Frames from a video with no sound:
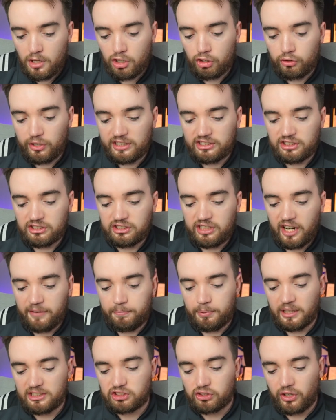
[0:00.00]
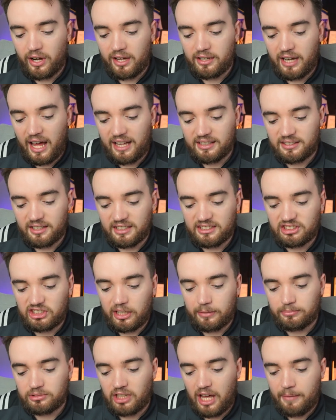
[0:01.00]
Christian said if Palacios had Anthony's
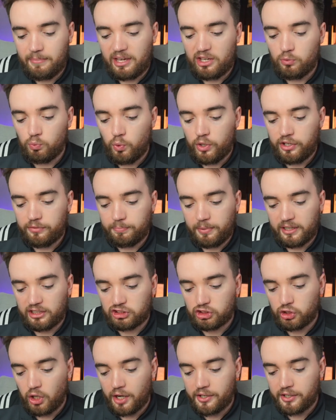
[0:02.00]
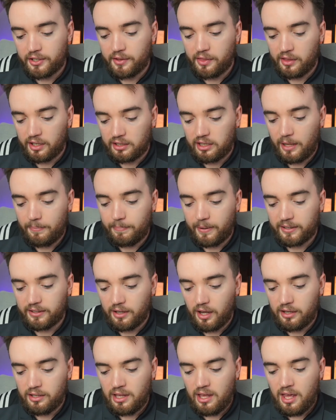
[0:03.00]
game time, he would have been a starter at the club by
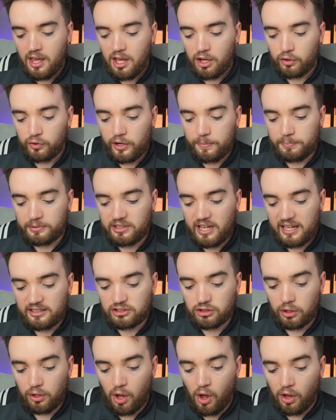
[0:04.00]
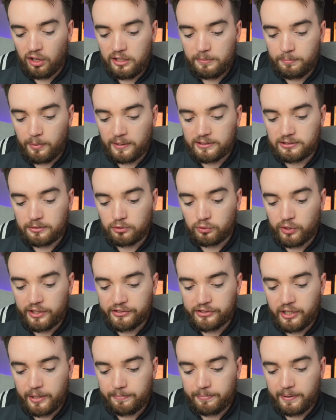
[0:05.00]
now. Great potential. Ollie bought some great
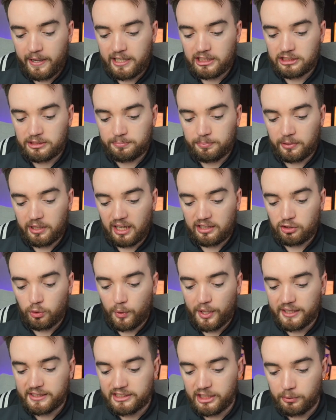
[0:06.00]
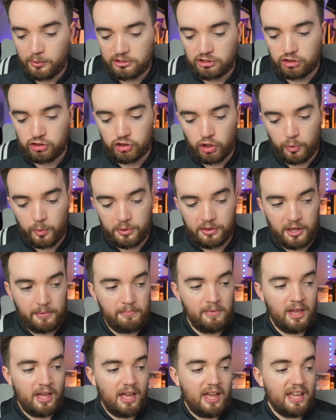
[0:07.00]
young players, but had no idea what to do with them.
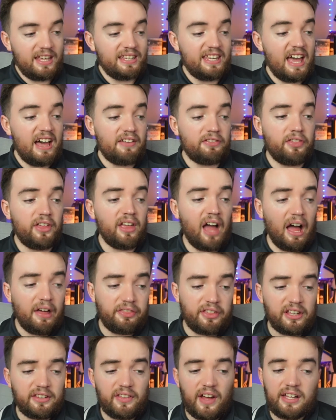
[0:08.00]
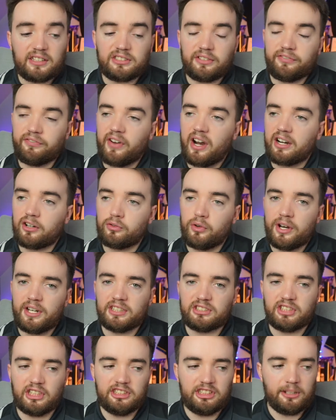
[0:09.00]
Yeah, I think that's a fair
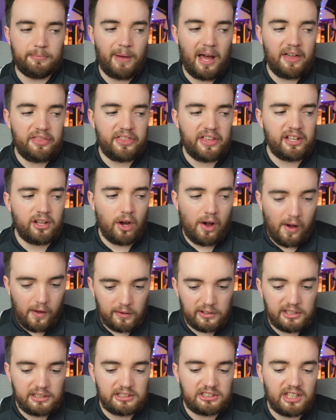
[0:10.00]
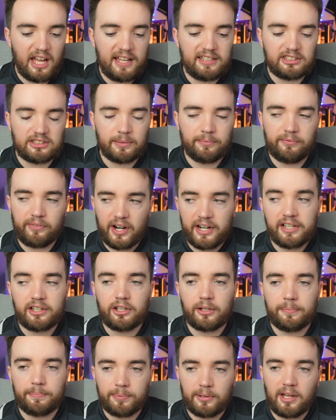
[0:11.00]
criticism. I think Ollie signed some very
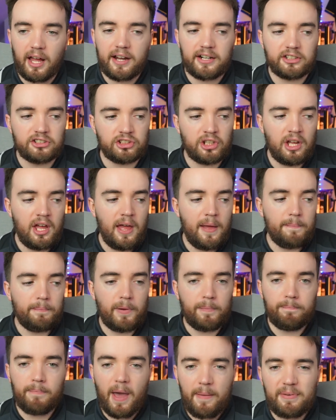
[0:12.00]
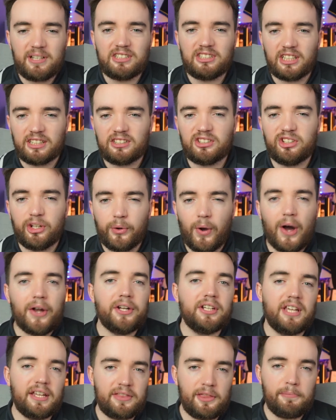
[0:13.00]
good players, but maybe didn't know how to
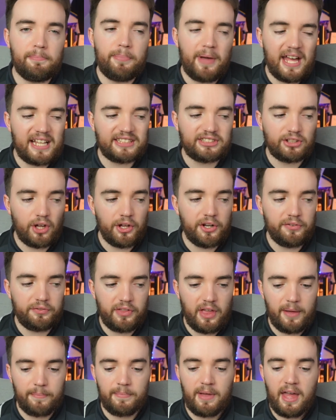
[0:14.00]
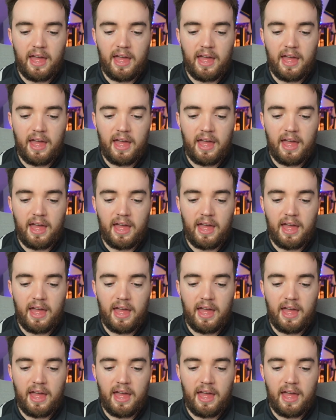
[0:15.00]
get the best out of them.